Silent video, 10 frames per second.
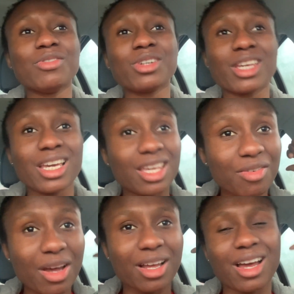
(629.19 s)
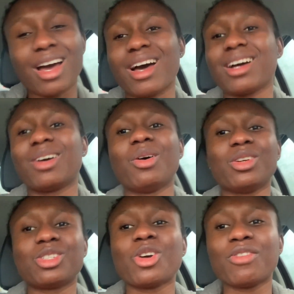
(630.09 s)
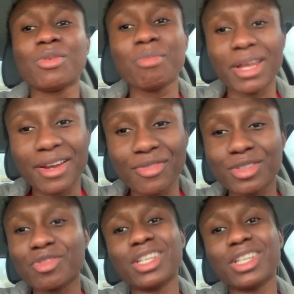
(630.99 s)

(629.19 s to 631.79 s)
even give ah god she go even benefit for